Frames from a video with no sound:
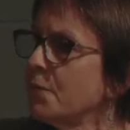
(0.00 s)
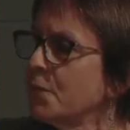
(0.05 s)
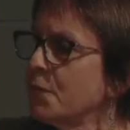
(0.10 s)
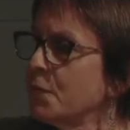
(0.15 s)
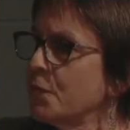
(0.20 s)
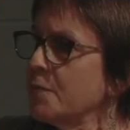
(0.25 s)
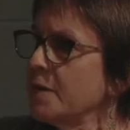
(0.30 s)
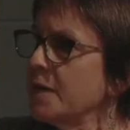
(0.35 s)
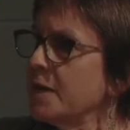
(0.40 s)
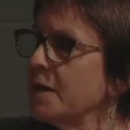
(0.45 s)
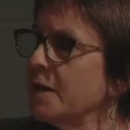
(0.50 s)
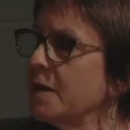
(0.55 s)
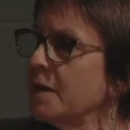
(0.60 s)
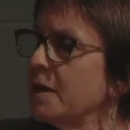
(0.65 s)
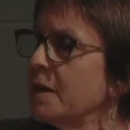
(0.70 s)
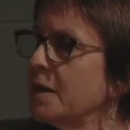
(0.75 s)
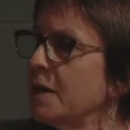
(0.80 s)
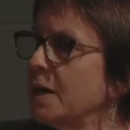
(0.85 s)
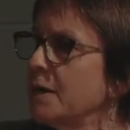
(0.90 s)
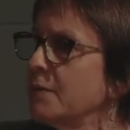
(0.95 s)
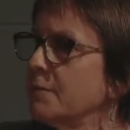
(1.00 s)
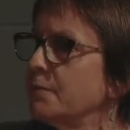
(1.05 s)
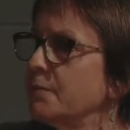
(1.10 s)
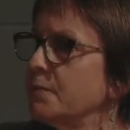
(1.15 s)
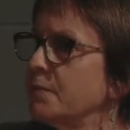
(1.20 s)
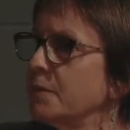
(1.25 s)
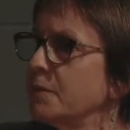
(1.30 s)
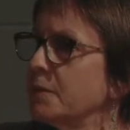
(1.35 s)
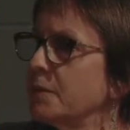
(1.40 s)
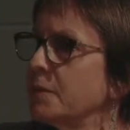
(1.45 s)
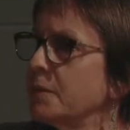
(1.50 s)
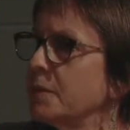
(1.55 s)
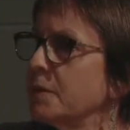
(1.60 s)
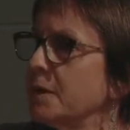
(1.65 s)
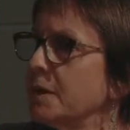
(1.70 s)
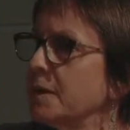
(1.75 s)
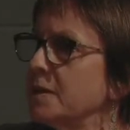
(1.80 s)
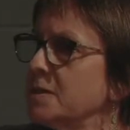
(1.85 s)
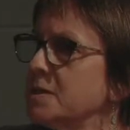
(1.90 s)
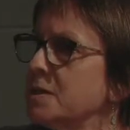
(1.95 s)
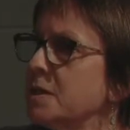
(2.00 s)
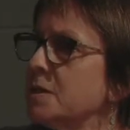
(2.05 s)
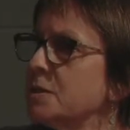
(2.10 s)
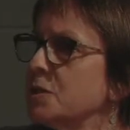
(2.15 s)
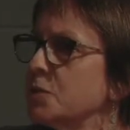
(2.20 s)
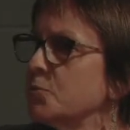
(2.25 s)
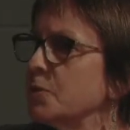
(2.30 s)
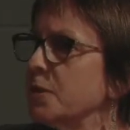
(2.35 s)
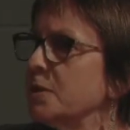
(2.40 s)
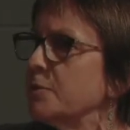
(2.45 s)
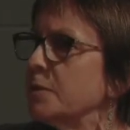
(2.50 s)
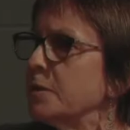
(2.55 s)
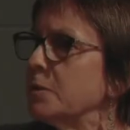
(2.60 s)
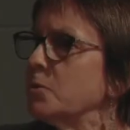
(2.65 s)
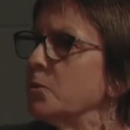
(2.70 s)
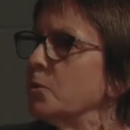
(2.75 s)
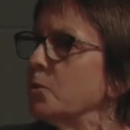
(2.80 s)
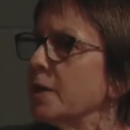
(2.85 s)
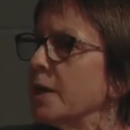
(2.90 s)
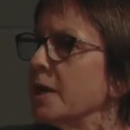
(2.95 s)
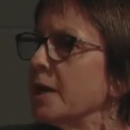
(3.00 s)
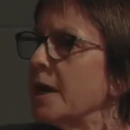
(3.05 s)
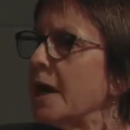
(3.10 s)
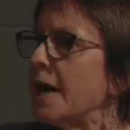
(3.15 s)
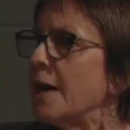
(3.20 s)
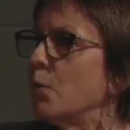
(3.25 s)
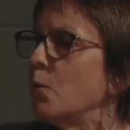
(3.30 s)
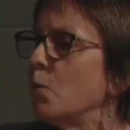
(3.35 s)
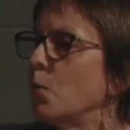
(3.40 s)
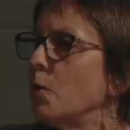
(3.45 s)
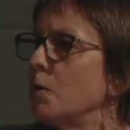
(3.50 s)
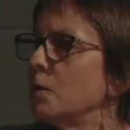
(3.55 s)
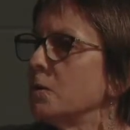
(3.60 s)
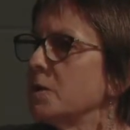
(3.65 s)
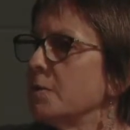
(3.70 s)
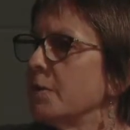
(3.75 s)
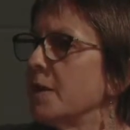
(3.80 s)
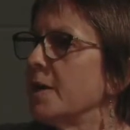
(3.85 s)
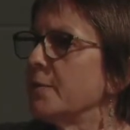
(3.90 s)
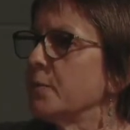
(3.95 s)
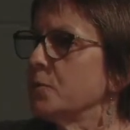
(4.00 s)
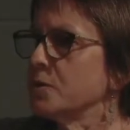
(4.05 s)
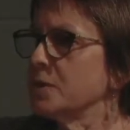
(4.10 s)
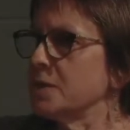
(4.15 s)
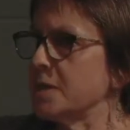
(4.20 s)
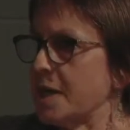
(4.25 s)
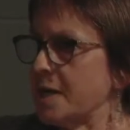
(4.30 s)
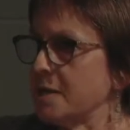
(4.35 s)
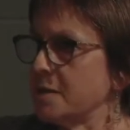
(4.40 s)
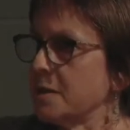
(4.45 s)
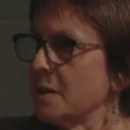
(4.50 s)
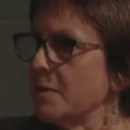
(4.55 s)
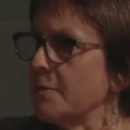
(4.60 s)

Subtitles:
For me, it started really with looking at what the Bible said